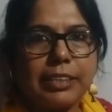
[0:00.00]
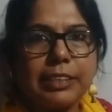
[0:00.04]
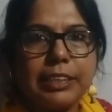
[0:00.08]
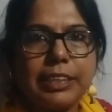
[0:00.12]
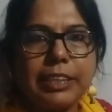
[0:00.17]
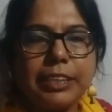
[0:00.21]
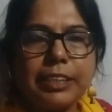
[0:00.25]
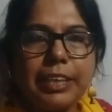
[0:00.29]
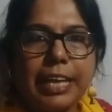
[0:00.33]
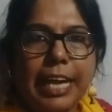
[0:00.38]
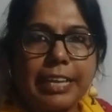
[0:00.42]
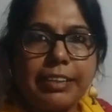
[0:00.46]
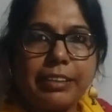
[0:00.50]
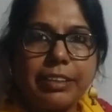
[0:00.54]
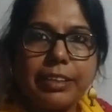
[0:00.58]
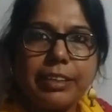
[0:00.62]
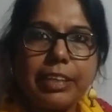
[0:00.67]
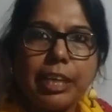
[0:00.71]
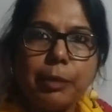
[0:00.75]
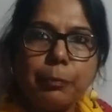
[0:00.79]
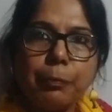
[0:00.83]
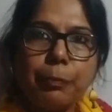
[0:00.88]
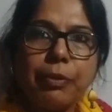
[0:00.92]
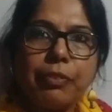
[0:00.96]
say rather
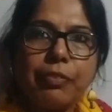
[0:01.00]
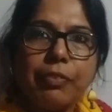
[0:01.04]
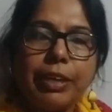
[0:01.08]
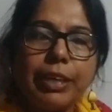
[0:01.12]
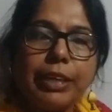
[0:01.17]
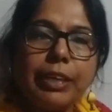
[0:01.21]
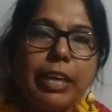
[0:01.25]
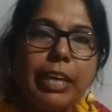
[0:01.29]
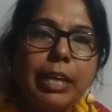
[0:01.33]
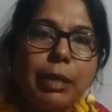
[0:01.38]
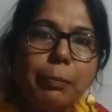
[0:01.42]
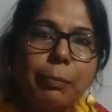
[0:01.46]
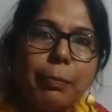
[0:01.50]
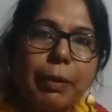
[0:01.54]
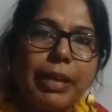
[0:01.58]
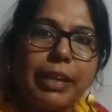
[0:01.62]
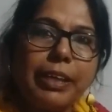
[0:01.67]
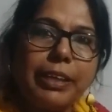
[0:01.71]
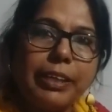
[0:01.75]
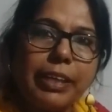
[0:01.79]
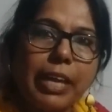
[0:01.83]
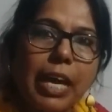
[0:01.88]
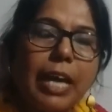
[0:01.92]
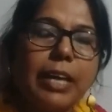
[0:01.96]
than preventing, by
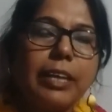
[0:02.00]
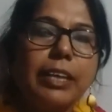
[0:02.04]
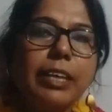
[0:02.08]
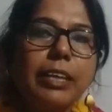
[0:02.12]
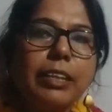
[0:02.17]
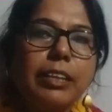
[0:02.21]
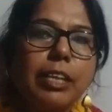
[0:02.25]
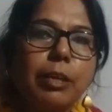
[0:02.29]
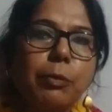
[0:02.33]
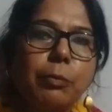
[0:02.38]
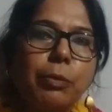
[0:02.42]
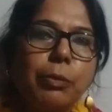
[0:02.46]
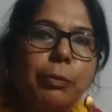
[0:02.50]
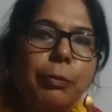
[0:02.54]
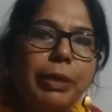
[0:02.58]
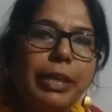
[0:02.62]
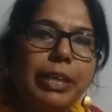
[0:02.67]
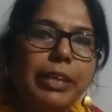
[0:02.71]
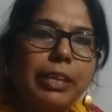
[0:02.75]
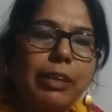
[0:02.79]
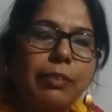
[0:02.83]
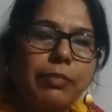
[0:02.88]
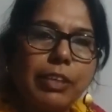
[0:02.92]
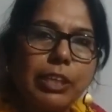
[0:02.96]
retarding the
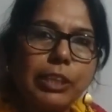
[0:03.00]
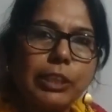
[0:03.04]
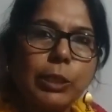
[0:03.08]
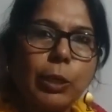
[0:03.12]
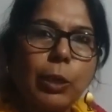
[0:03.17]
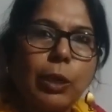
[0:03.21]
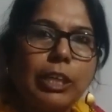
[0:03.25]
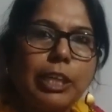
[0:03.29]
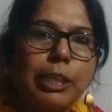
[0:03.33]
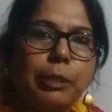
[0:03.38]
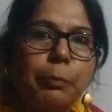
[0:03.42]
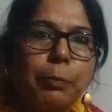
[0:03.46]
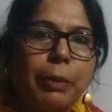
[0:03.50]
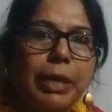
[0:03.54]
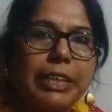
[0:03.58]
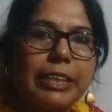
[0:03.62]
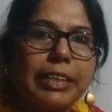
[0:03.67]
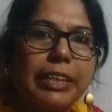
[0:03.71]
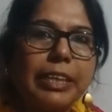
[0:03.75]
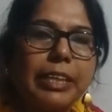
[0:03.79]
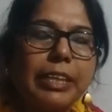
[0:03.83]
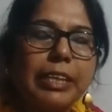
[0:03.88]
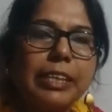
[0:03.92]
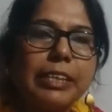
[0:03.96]
movement of the solid
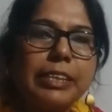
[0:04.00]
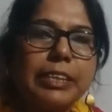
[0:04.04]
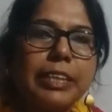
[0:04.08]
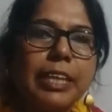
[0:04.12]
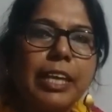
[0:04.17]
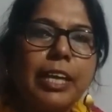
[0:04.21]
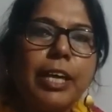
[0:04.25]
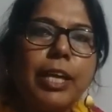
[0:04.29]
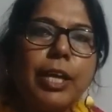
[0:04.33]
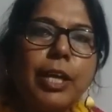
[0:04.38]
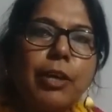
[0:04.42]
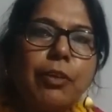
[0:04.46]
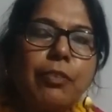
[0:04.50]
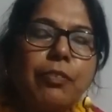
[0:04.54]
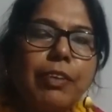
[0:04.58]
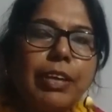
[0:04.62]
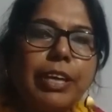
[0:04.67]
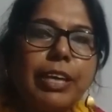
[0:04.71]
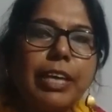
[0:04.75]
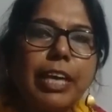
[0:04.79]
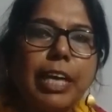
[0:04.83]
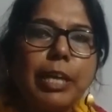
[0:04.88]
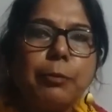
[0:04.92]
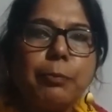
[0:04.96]
particles,
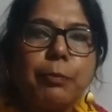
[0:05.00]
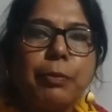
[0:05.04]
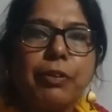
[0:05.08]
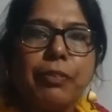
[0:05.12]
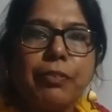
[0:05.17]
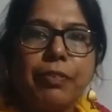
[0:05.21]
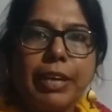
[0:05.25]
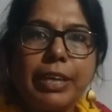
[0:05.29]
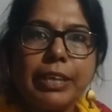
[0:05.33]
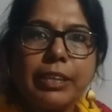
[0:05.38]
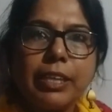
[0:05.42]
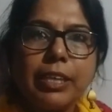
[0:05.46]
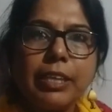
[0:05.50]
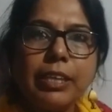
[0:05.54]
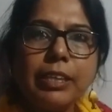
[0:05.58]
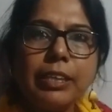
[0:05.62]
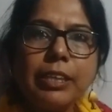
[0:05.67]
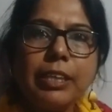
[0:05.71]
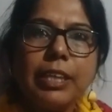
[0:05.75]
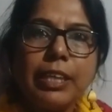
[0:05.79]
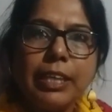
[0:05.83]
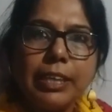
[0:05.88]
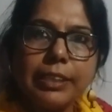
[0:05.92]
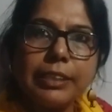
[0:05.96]
we can prevent the
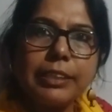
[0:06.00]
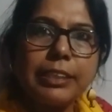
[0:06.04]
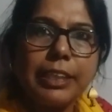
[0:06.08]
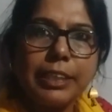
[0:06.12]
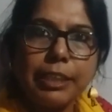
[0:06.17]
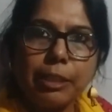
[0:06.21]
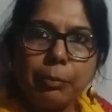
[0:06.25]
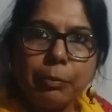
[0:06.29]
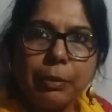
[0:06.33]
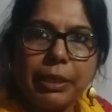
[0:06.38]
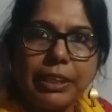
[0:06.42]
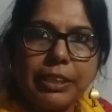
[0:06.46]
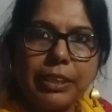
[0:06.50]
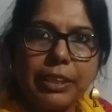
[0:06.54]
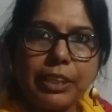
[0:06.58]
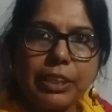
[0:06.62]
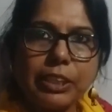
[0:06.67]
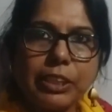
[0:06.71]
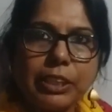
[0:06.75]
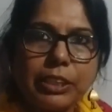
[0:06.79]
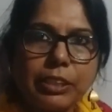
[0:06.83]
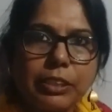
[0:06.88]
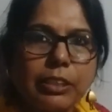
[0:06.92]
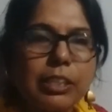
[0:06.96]

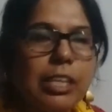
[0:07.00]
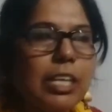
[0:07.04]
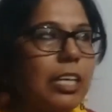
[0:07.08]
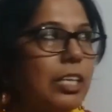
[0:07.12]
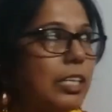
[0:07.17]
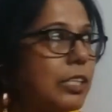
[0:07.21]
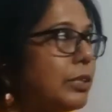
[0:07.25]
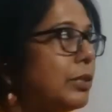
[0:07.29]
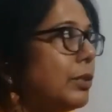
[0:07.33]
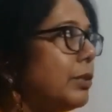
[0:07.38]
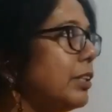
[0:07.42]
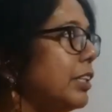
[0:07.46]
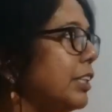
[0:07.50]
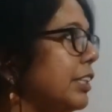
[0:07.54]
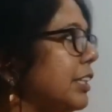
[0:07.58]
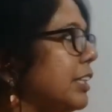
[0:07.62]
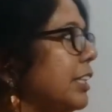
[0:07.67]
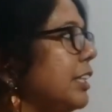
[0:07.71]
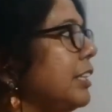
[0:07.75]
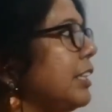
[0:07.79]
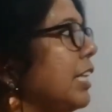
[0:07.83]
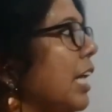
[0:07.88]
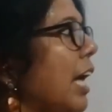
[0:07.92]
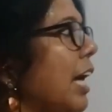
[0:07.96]
sedimentation. So this
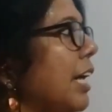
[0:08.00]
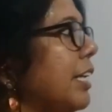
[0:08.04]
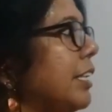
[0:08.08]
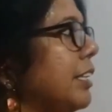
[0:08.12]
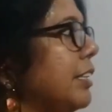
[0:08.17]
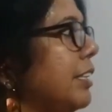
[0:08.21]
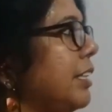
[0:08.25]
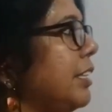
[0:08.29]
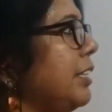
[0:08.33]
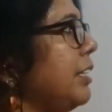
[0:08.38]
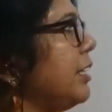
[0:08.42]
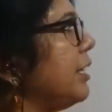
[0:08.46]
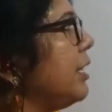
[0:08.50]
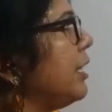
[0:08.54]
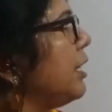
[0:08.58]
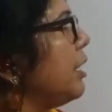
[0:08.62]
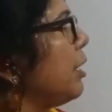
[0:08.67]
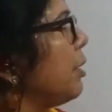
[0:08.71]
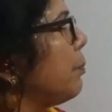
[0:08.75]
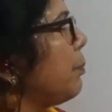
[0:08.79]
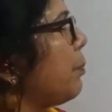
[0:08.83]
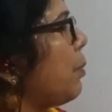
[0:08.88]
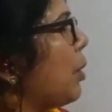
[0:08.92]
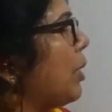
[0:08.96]
is another
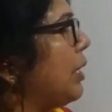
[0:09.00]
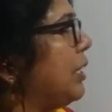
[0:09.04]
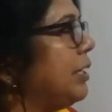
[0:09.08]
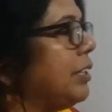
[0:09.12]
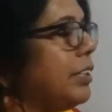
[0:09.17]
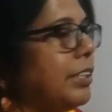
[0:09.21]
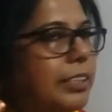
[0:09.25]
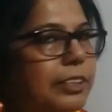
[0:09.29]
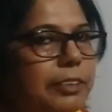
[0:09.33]
point.